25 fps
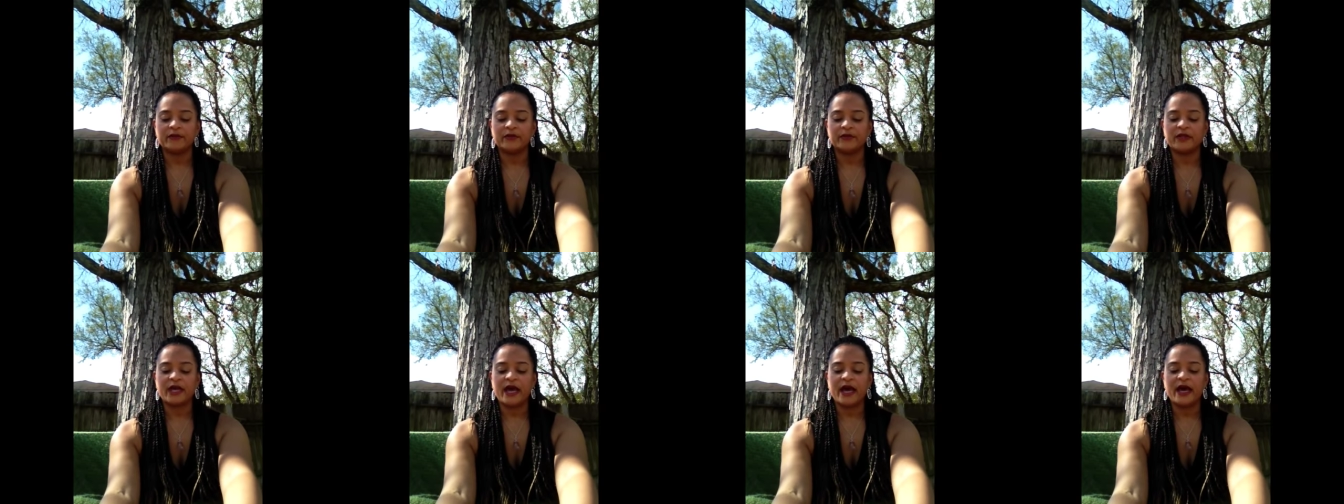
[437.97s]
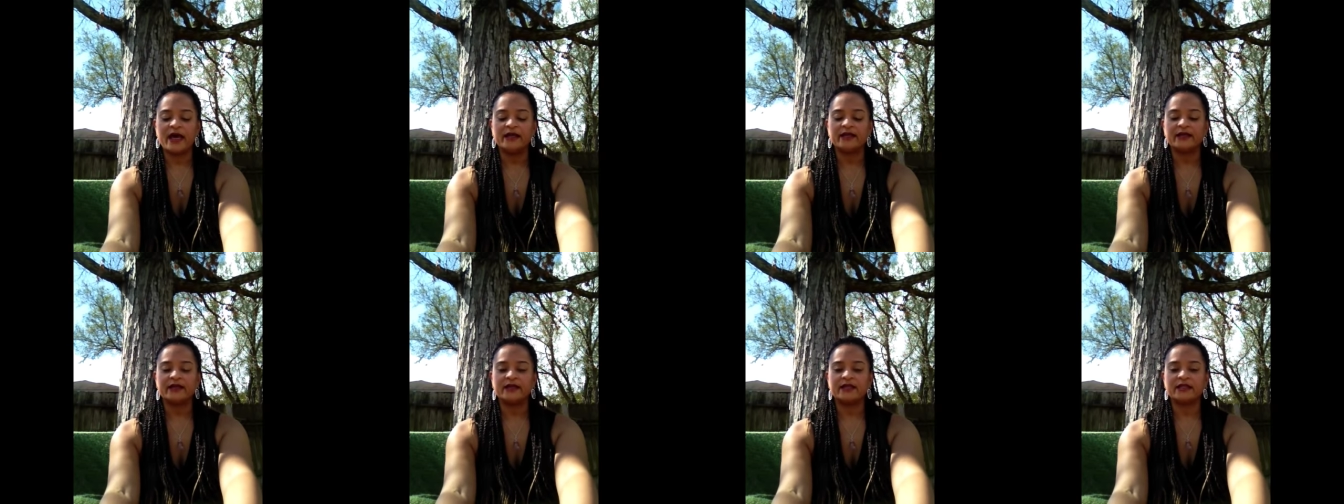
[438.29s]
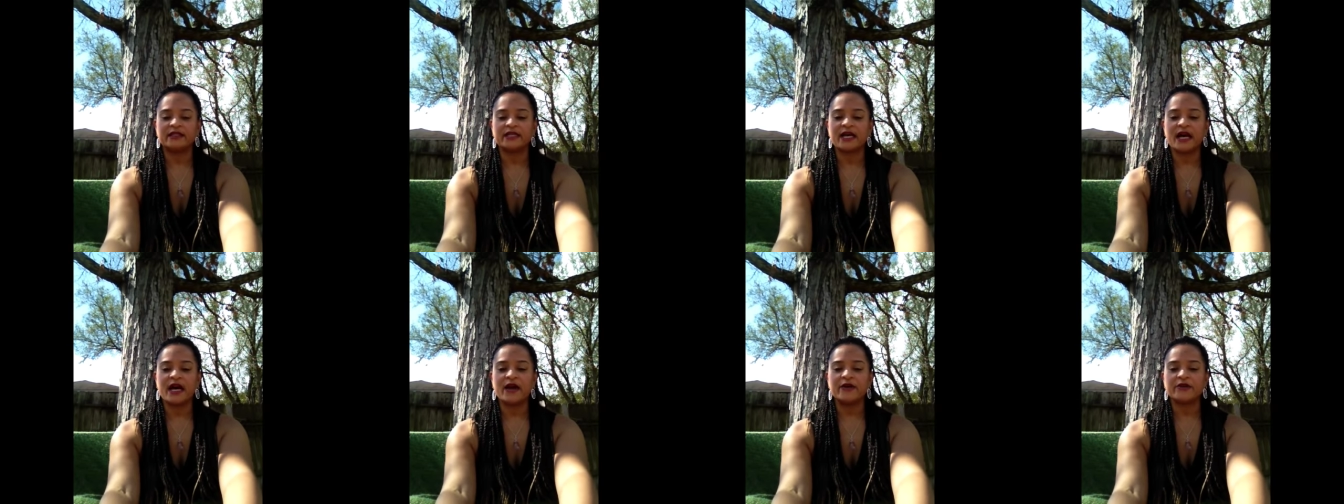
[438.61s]
that
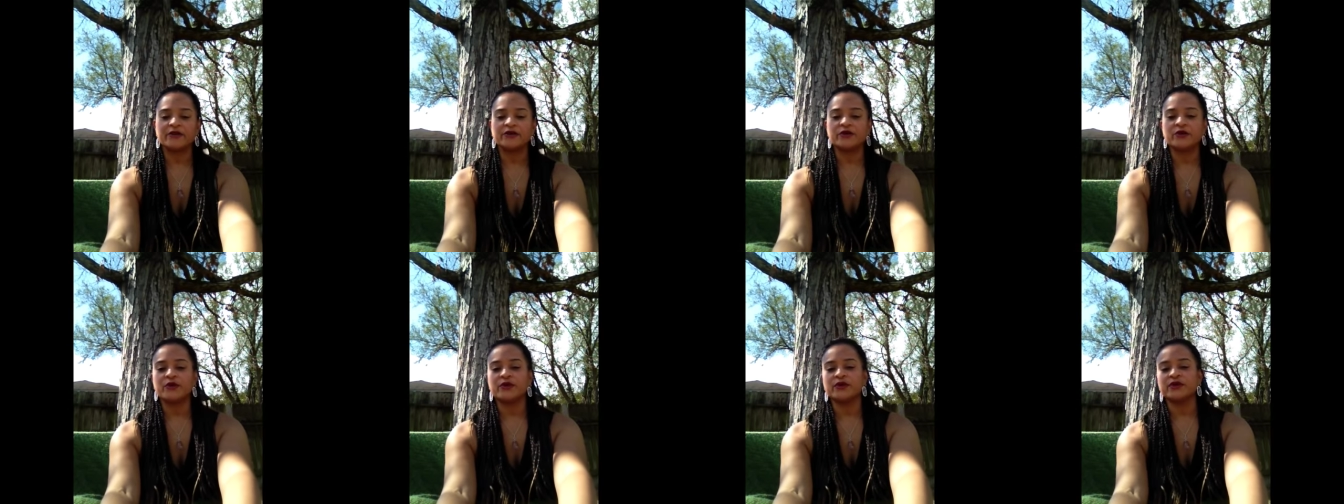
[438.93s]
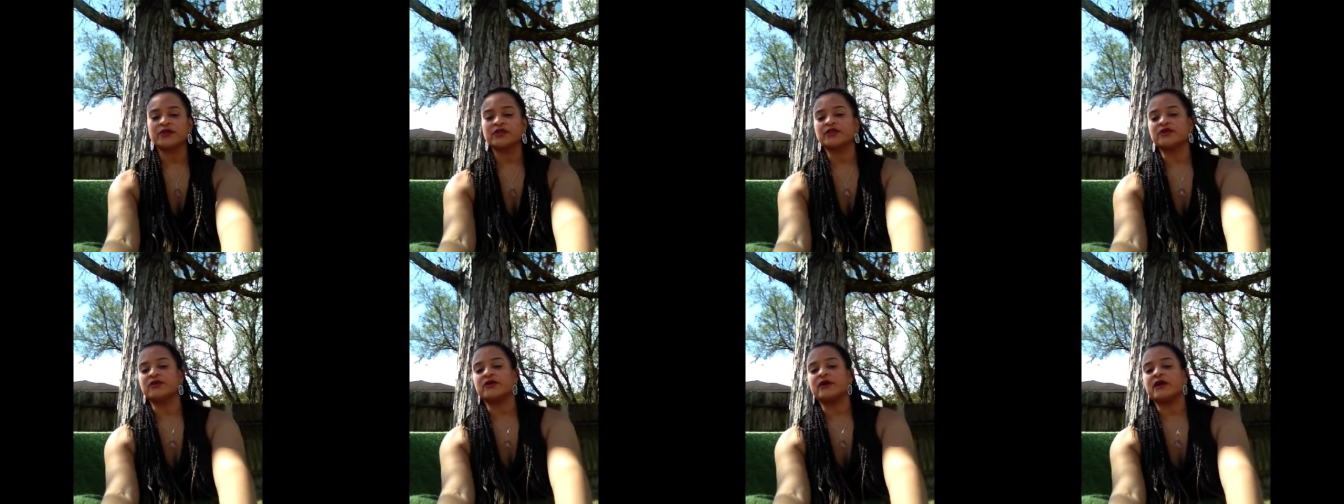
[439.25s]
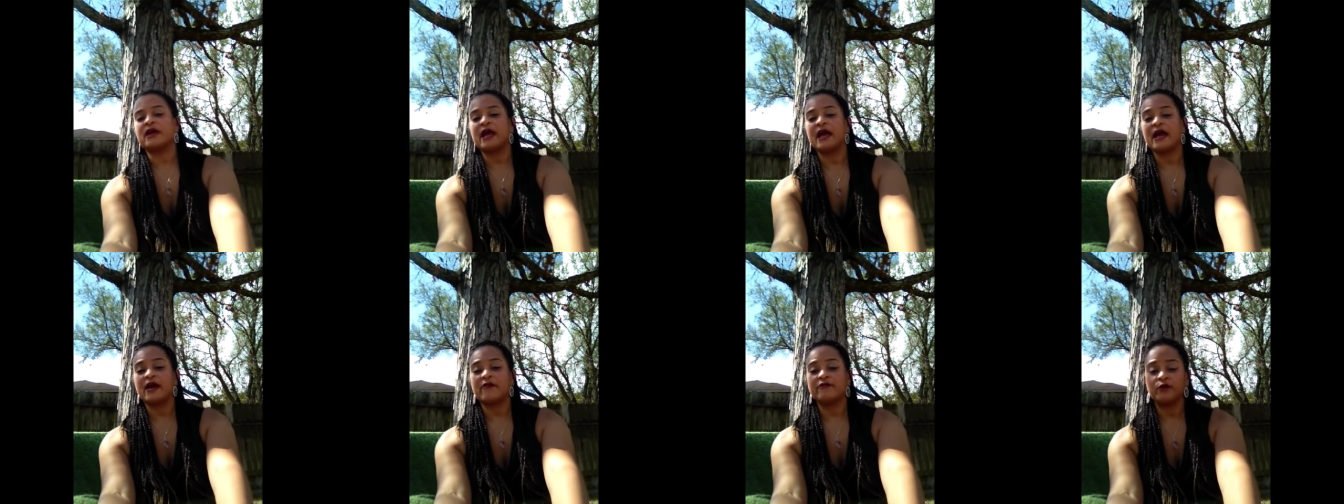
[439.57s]
desires horse is
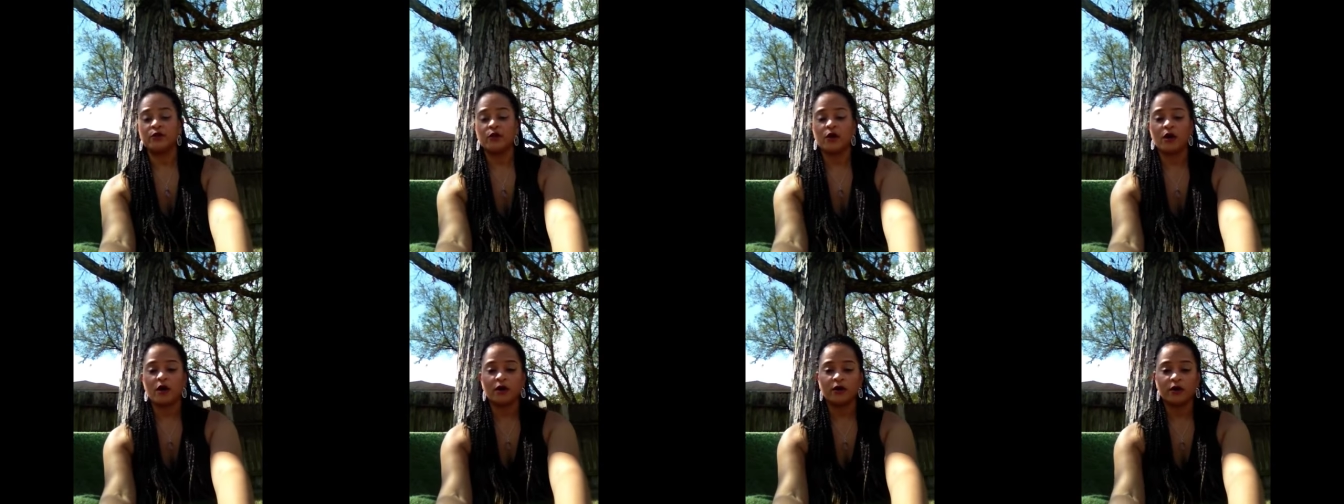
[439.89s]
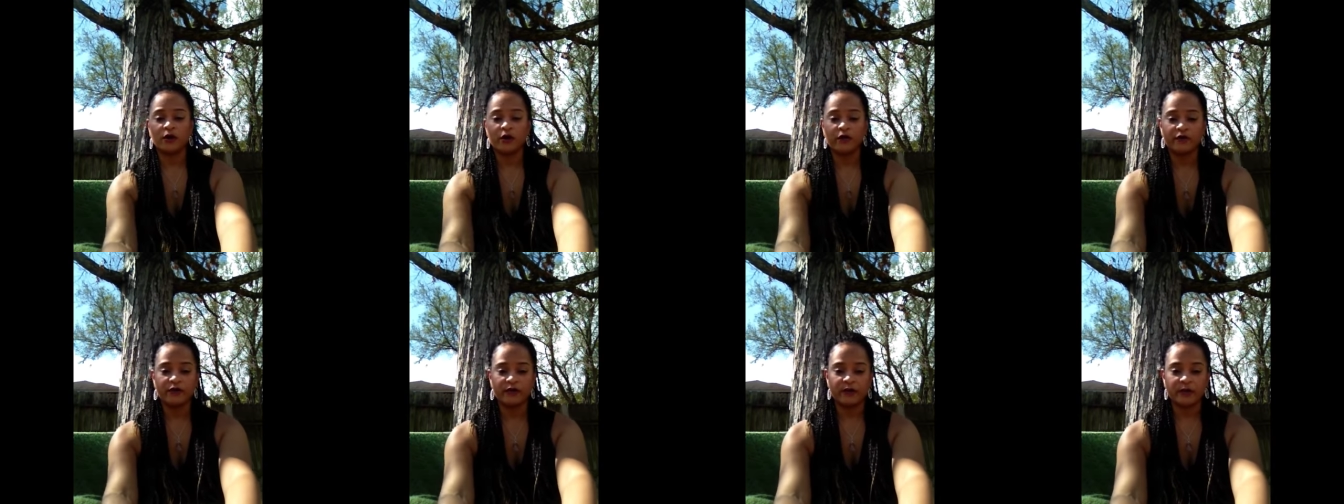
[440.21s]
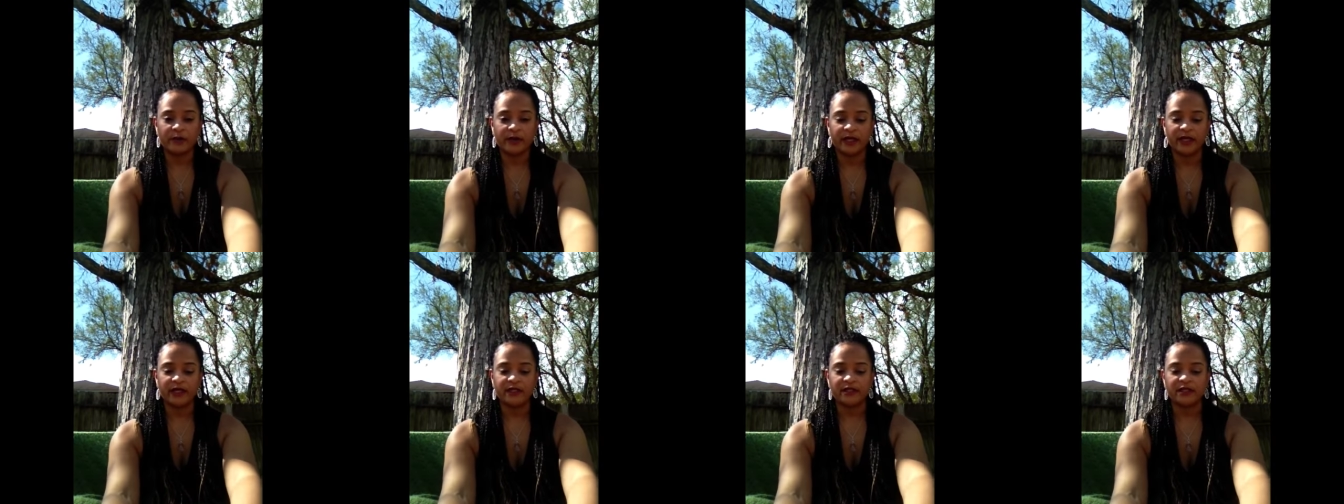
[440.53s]
going to have you all over the
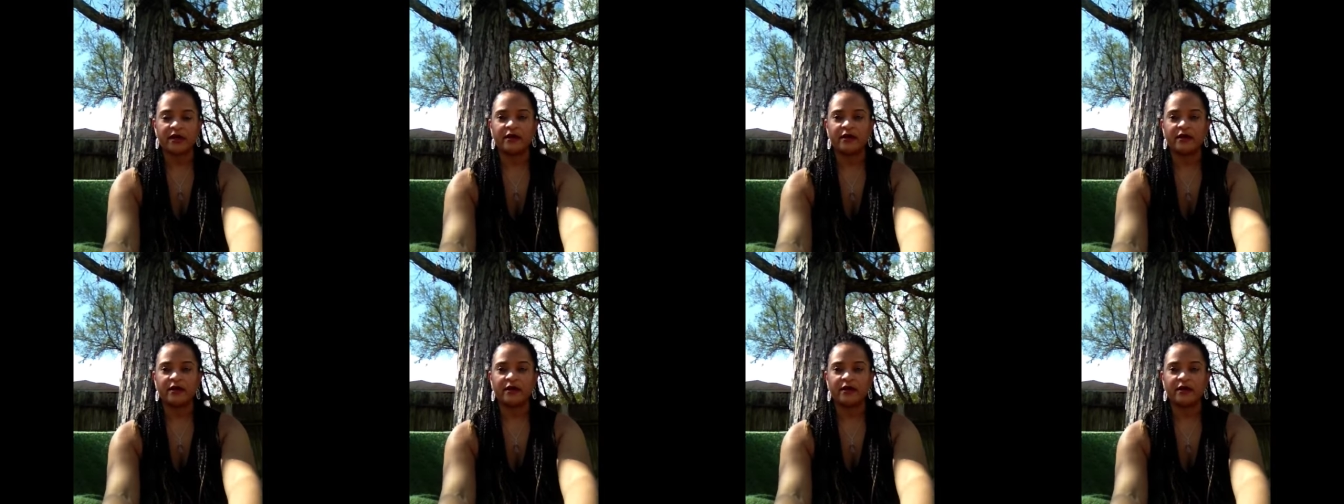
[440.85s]
place.